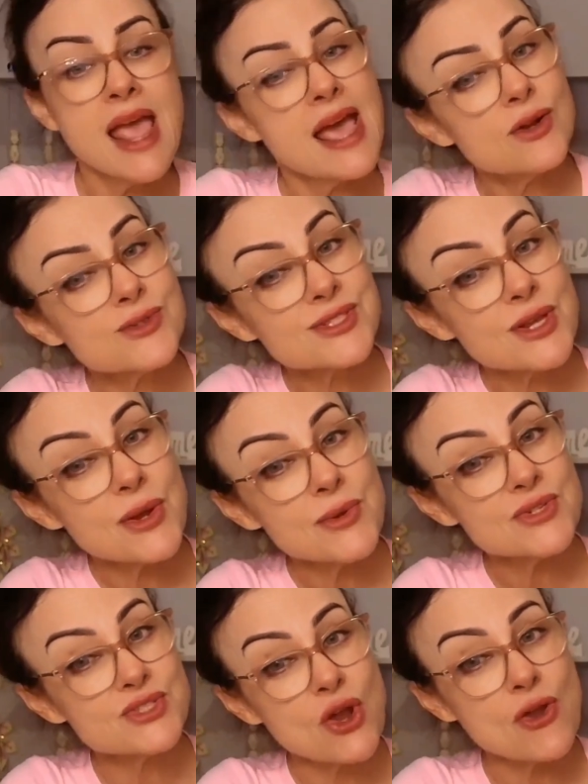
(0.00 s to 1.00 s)
And also,
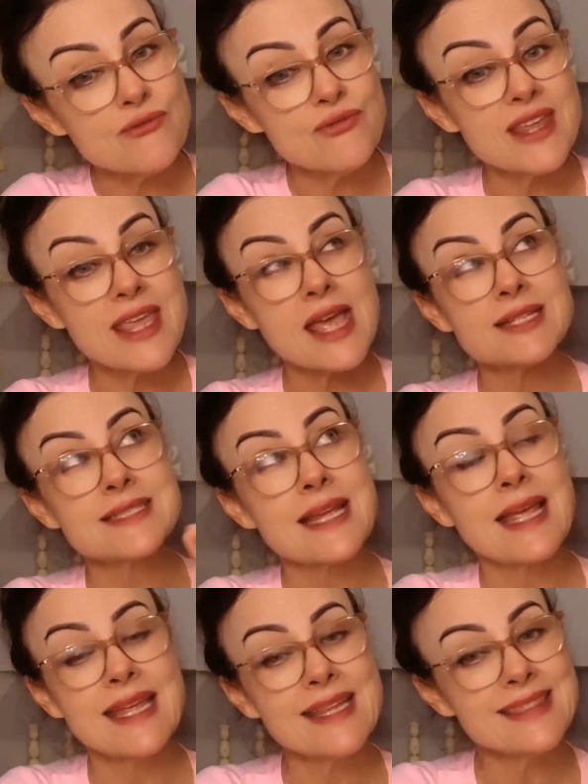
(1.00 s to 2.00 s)
don't forget to
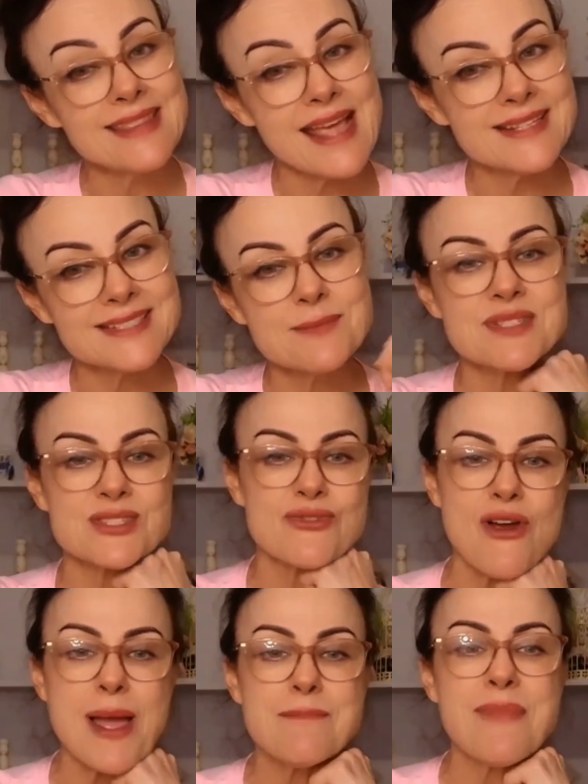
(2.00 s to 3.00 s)
hit that
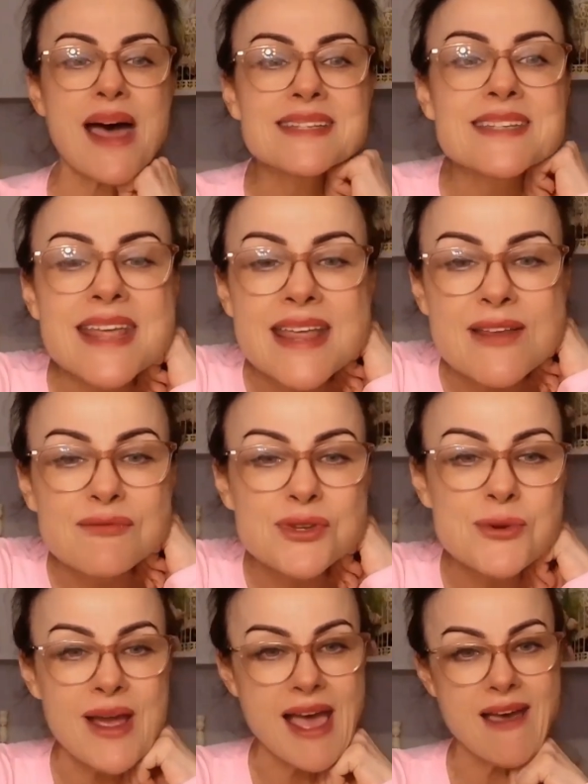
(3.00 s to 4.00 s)
subscribe button if
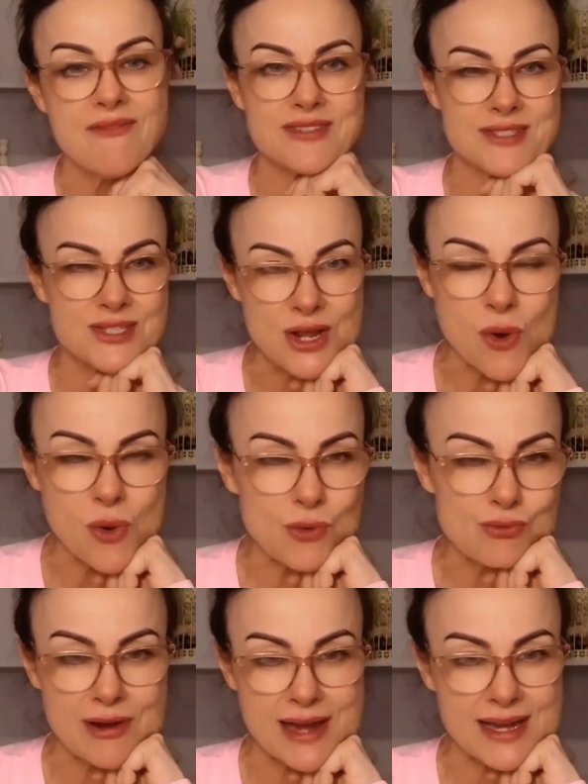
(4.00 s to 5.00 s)
you haven't
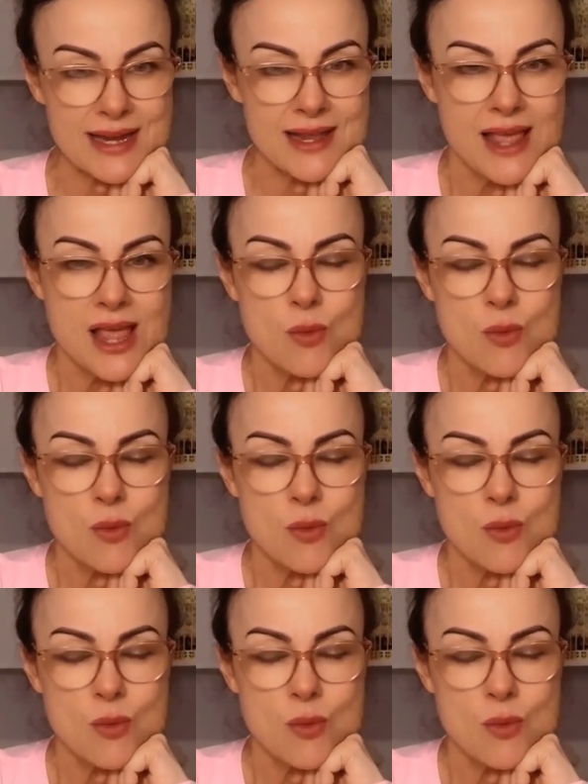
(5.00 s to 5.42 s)
already.